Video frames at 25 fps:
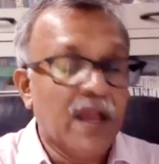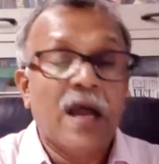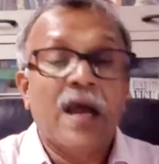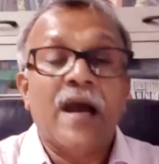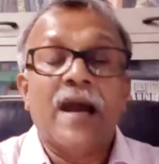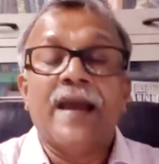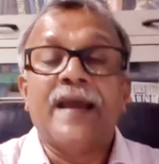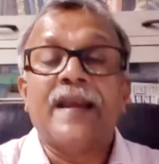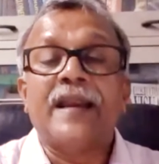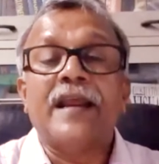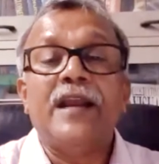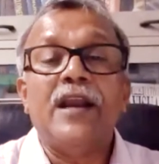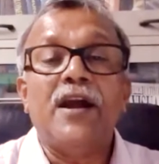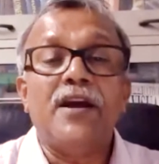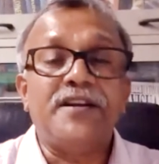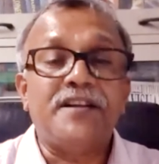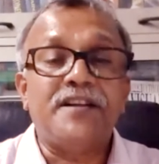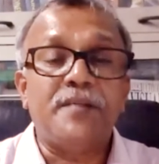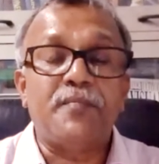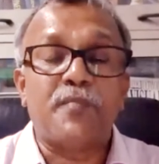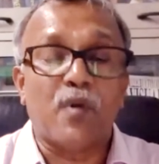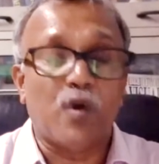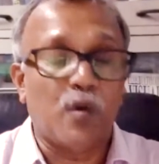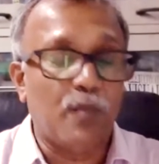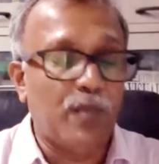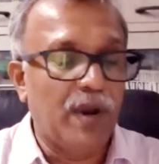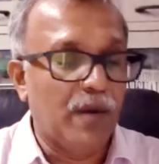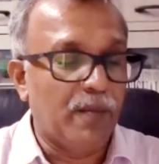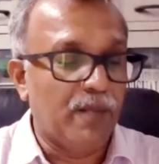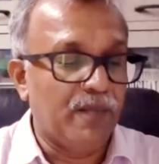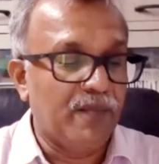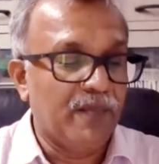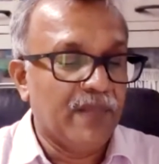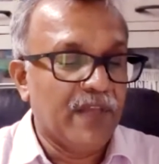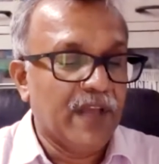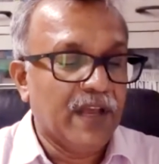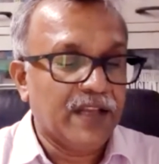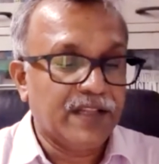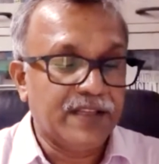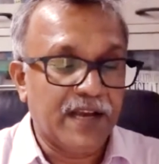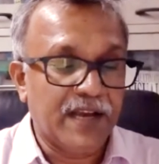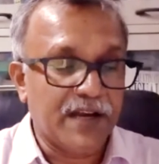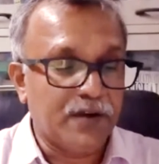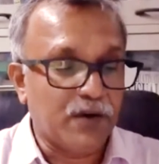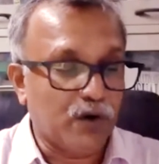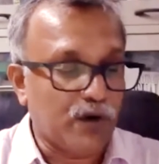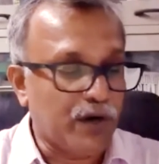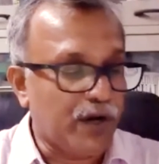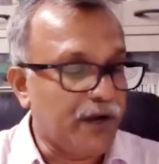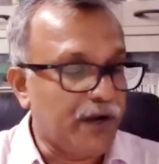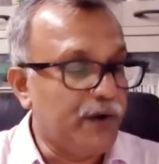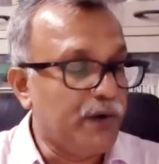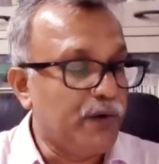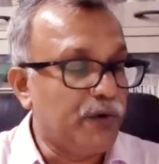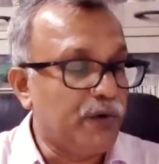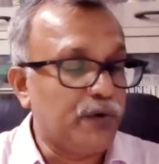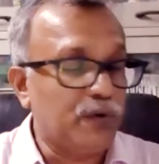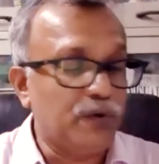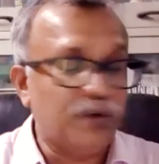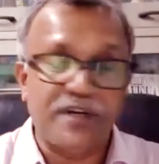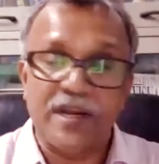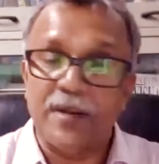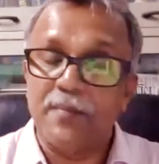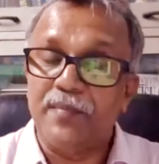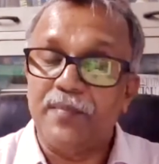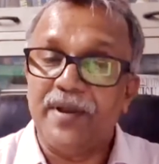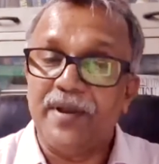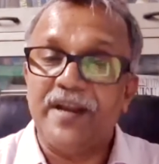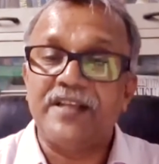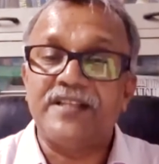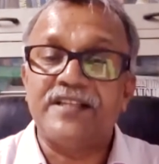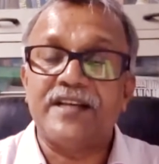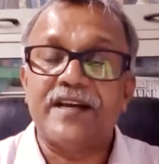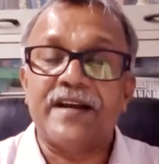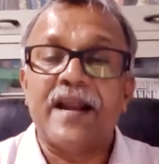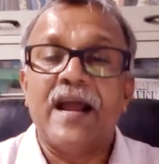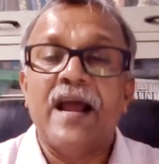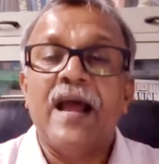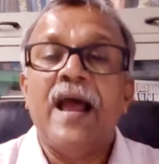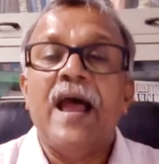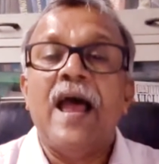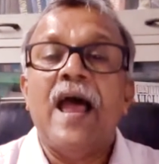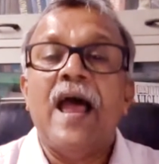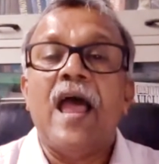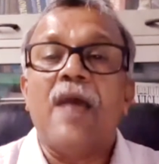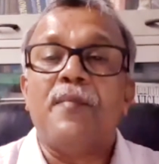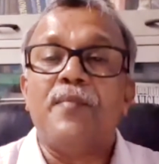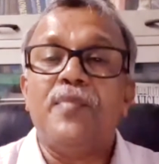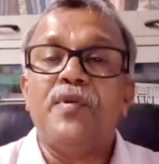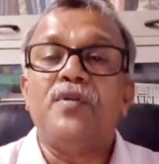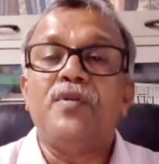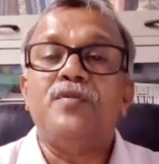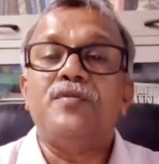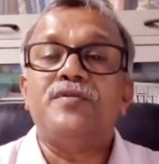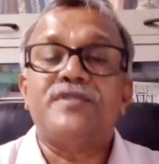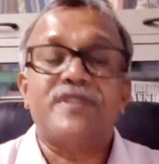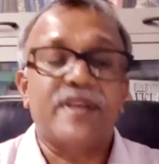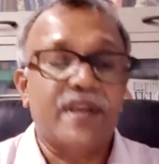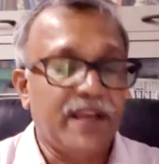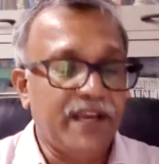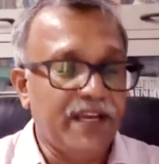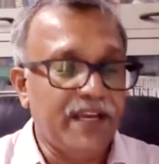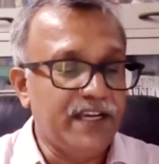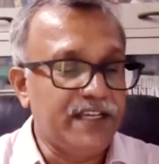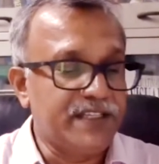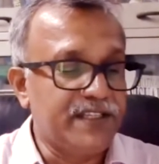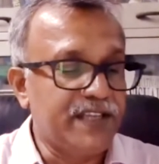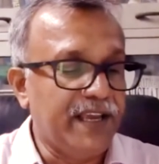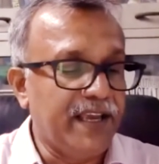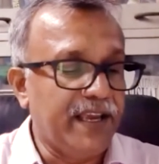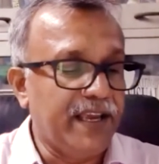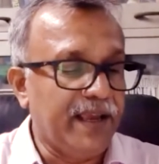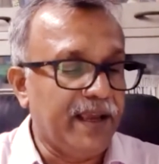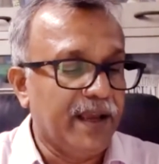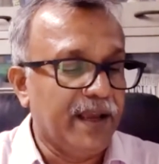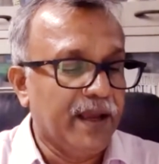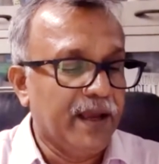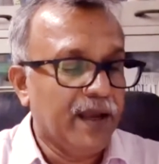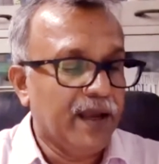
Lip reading: A related problem that occurs due to temperature abuse is the